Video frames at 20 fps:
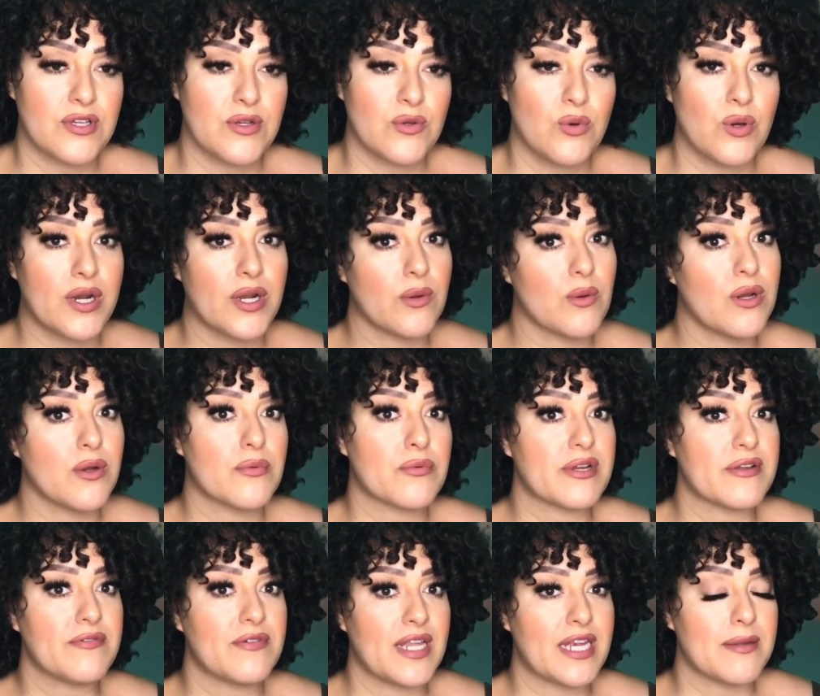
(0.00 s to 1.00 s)
quote unquote,
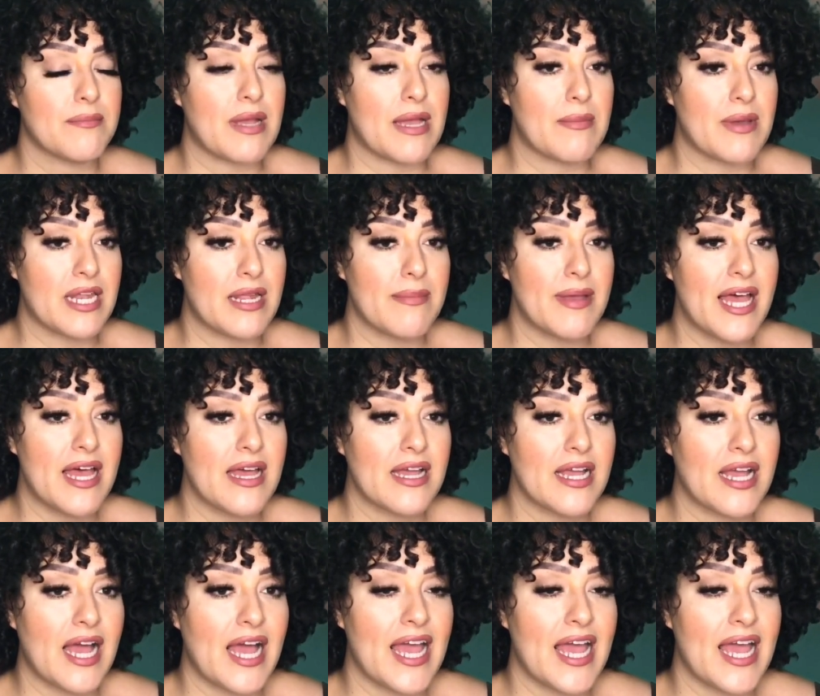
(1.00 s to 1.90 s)
refunded my money back.